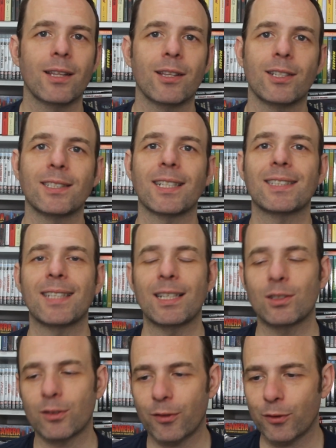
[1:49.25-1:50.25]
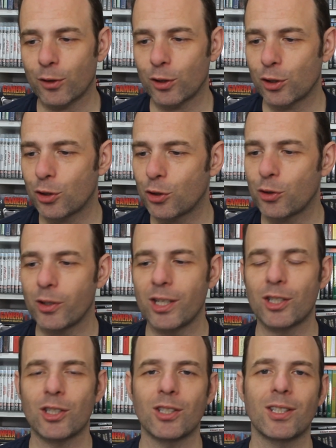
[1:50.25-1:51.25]
there is a sense of
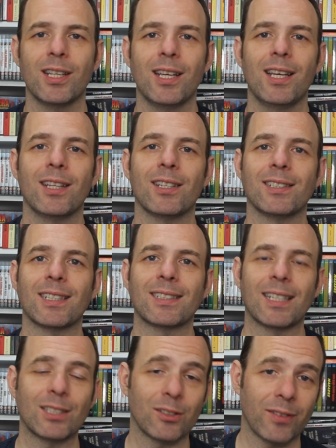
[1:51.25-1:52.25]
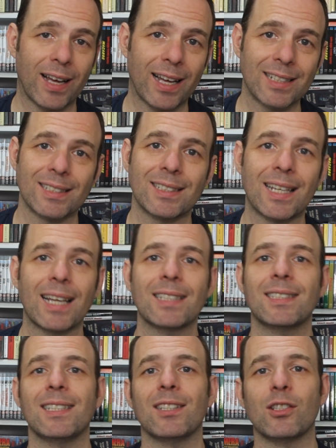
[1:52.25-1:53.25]
frustration there is a sense of
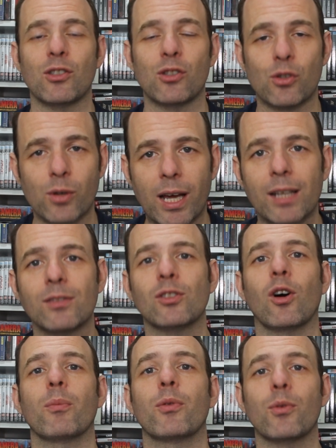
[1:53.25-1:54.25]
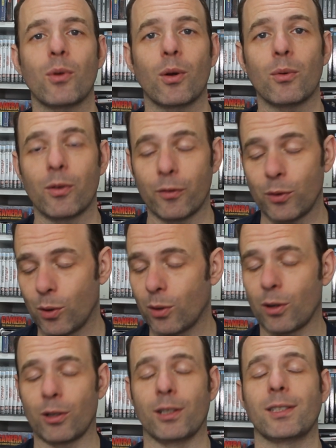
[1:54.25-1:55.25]
anxiety that drives up throughout the
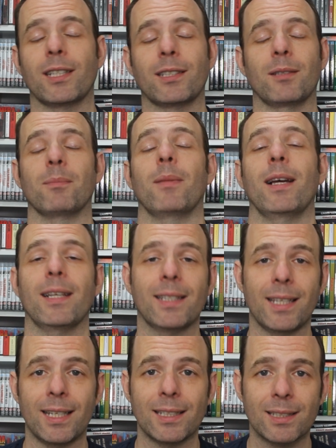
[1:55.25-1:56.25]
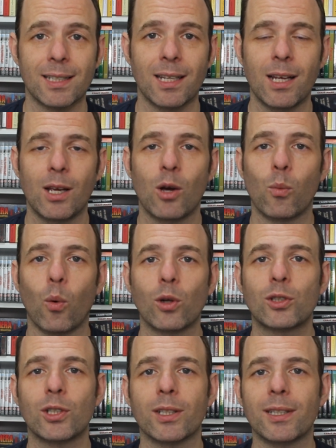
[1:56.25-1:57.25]
viewer or it did in my case
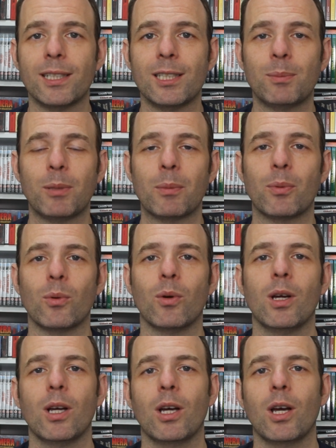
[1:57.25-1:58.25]
watching these people